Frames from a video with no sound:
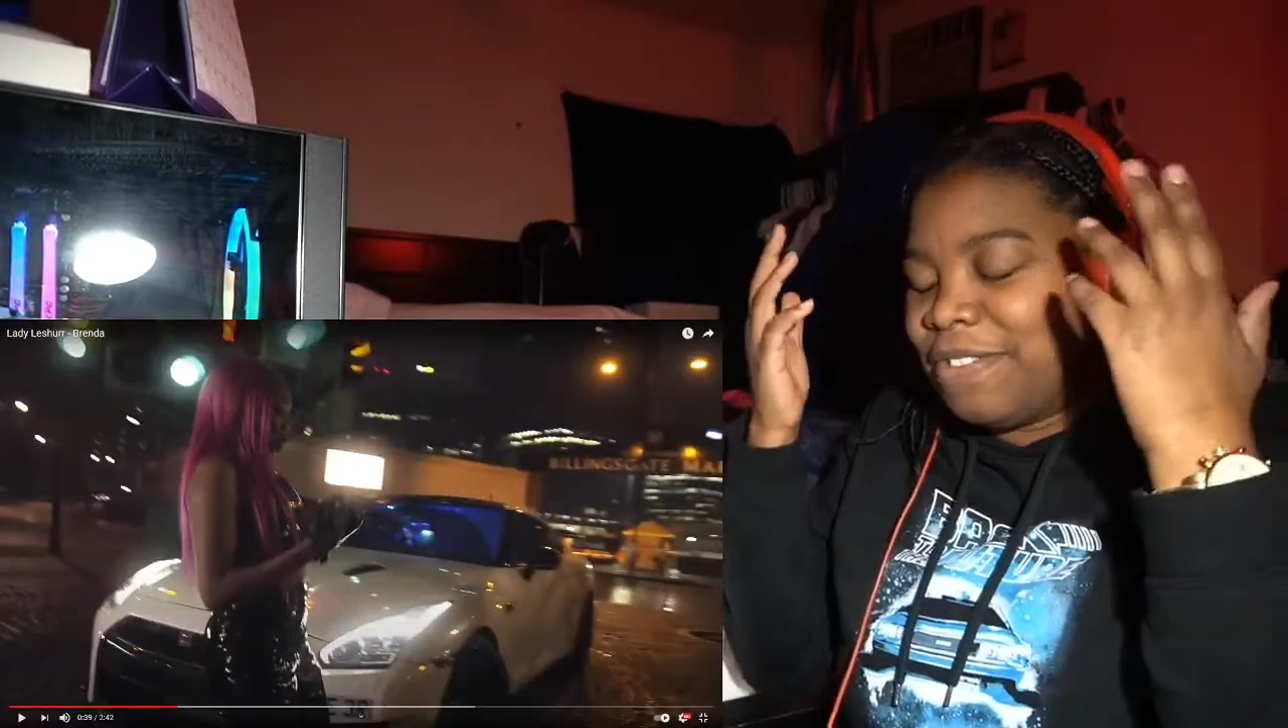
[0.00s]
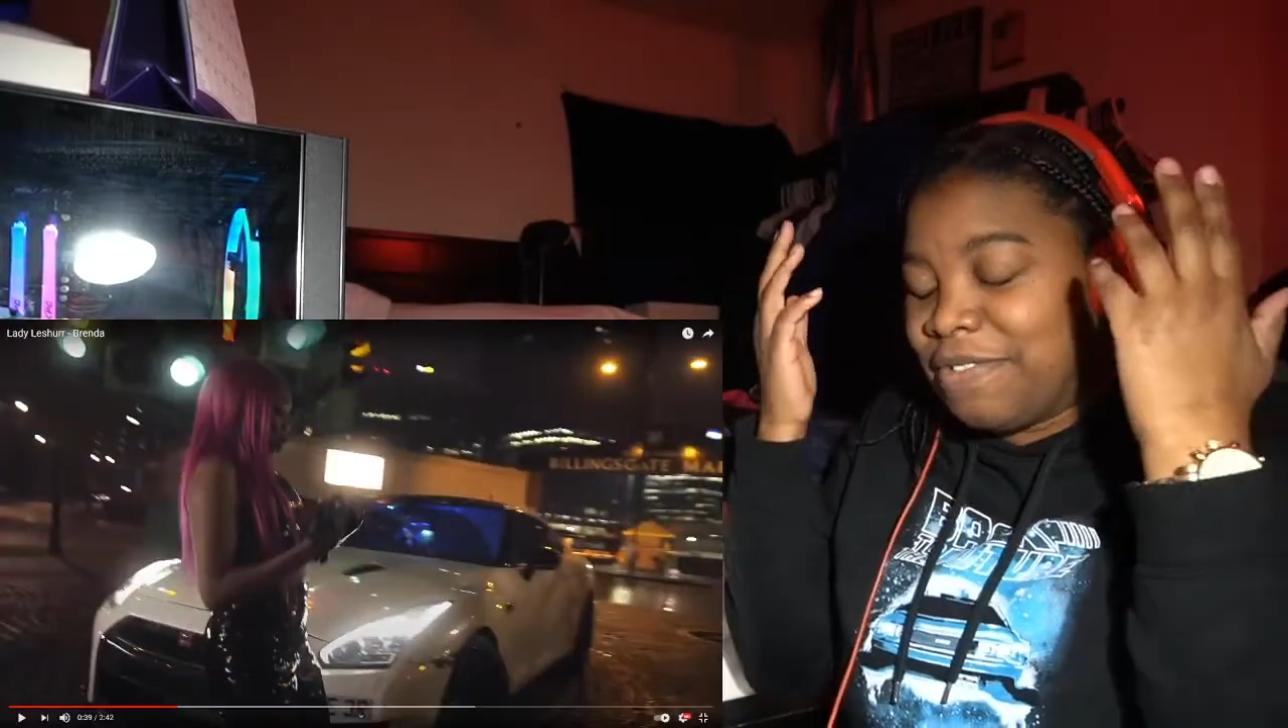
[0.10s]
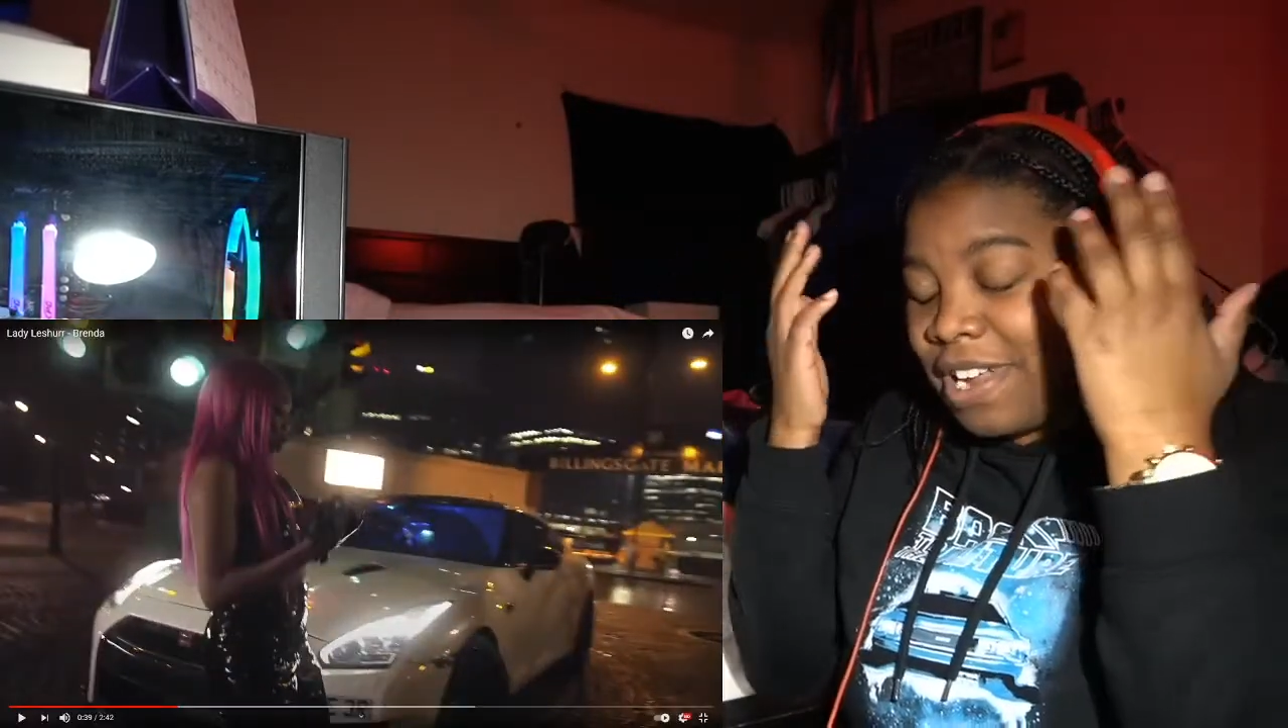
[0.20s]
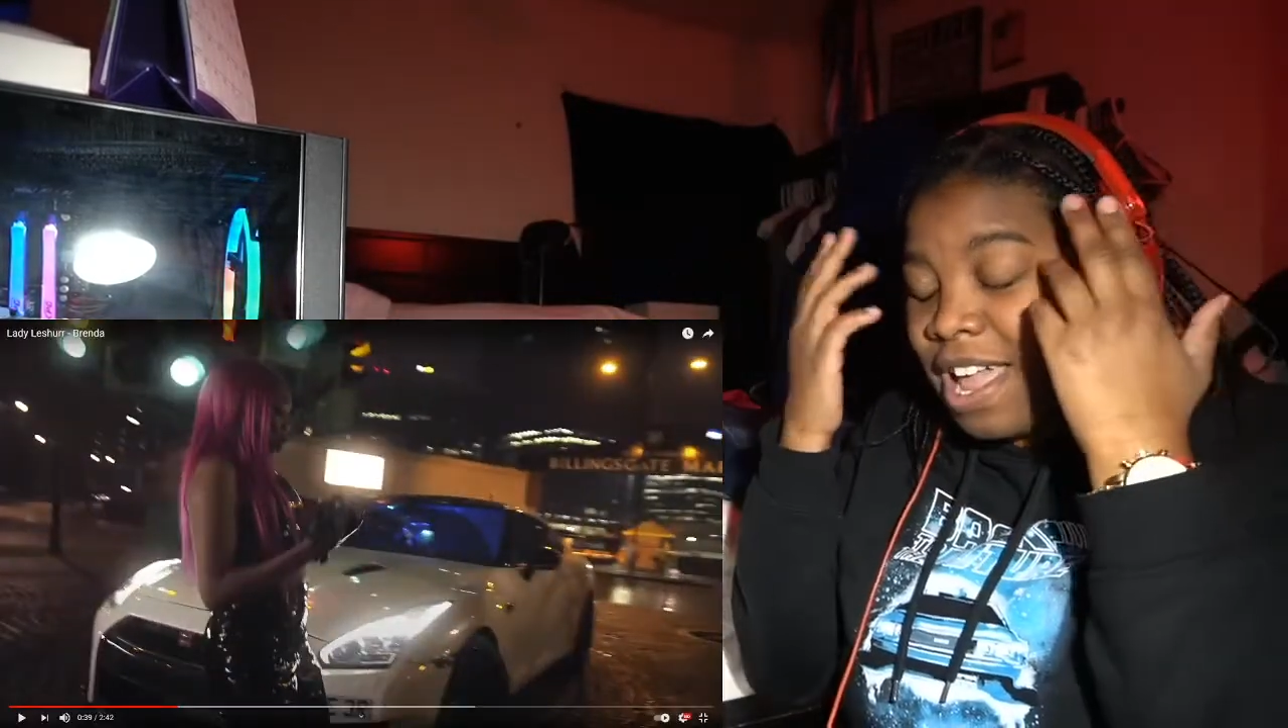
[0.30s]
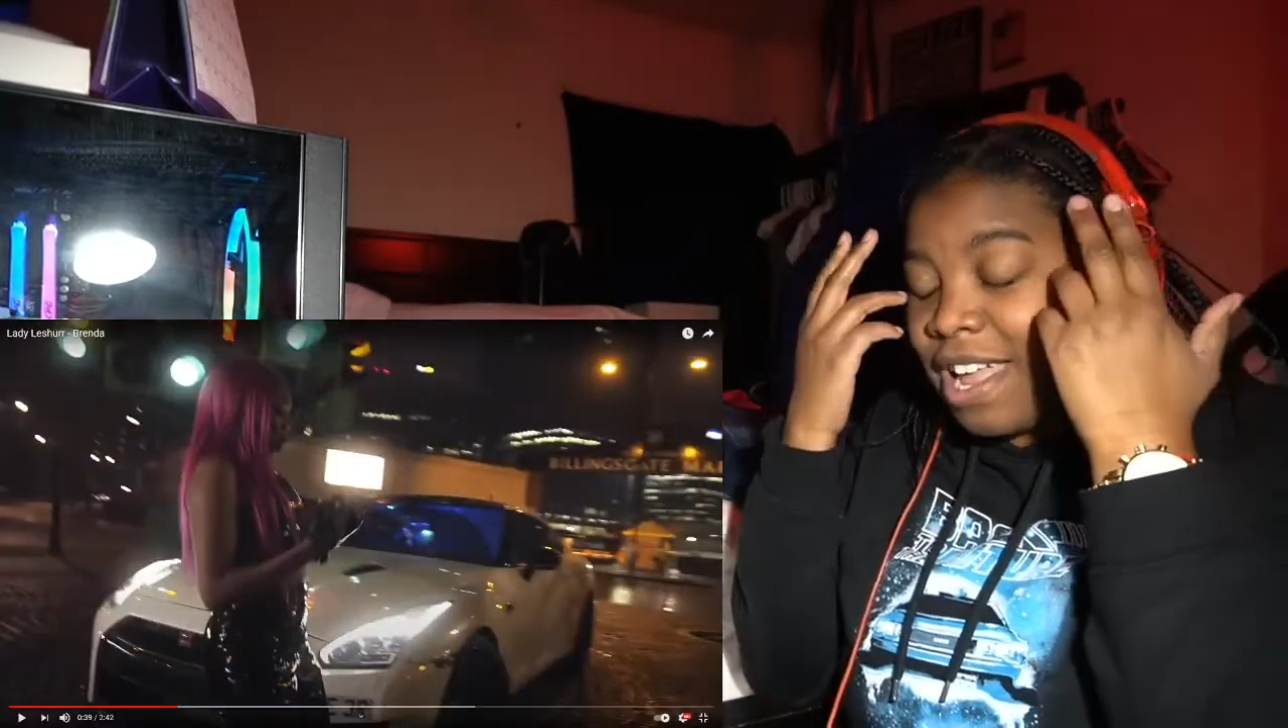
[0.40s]

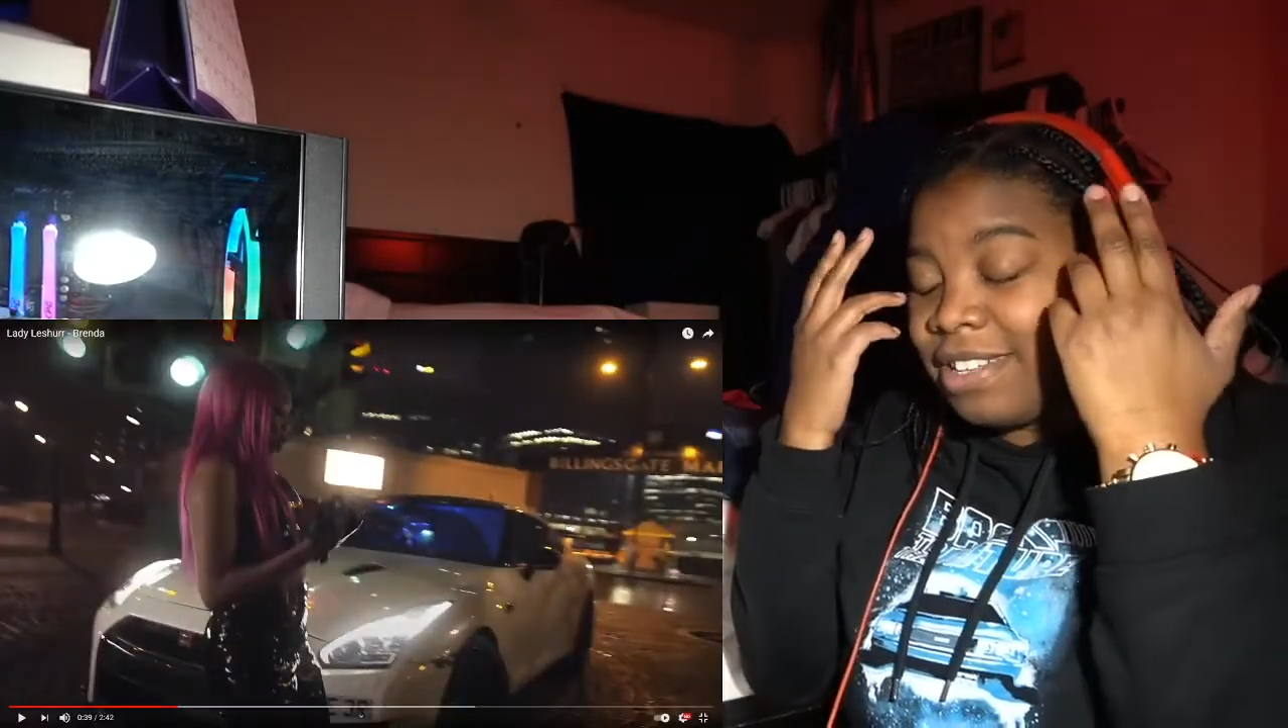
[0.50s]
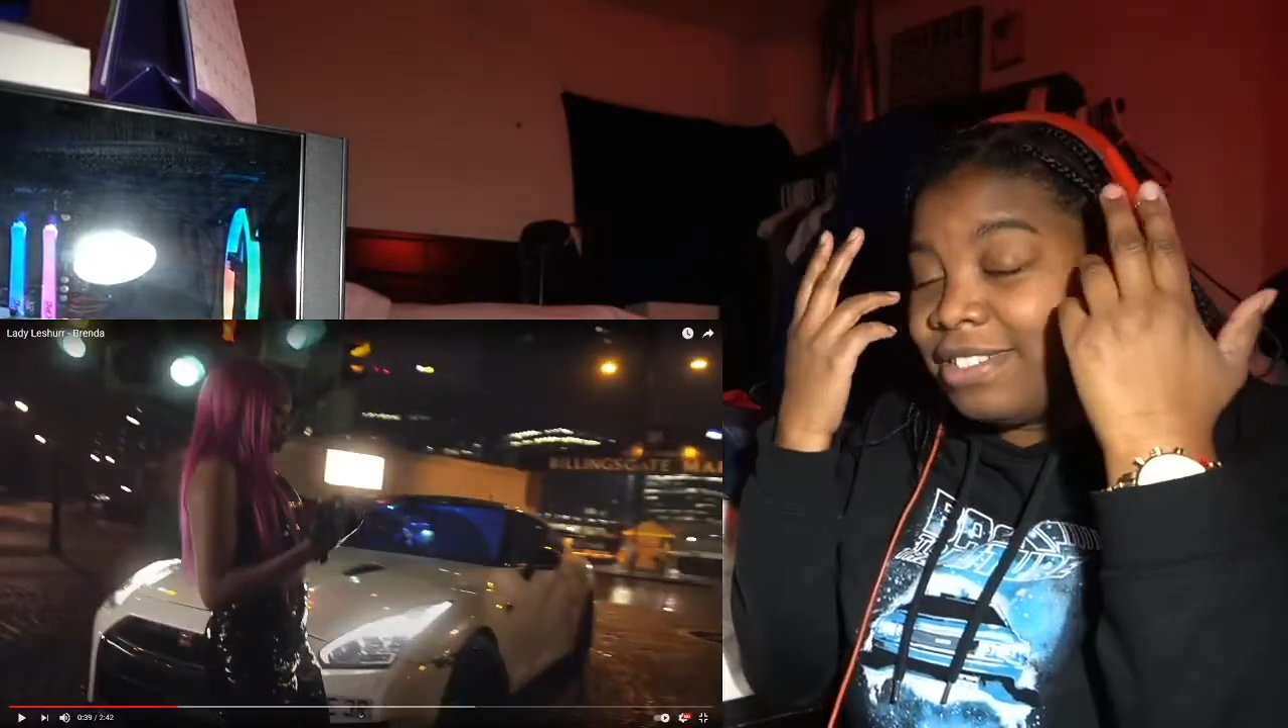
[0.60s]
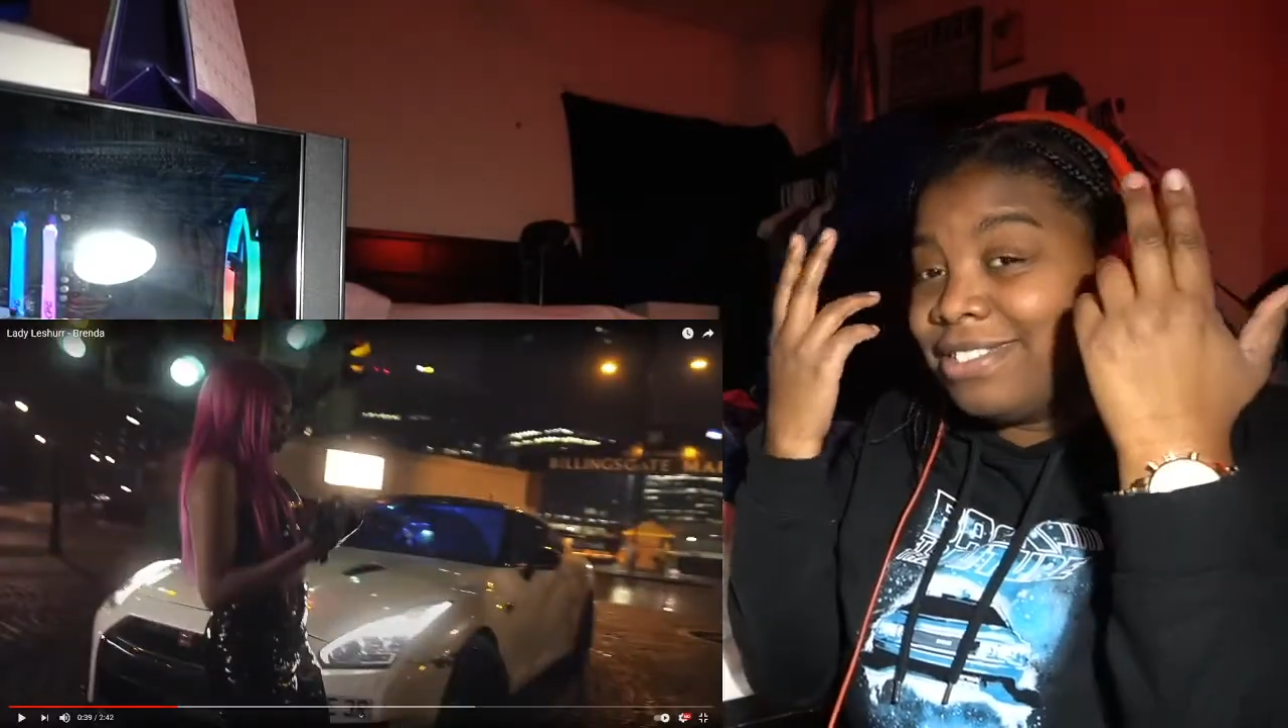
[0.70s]
forgot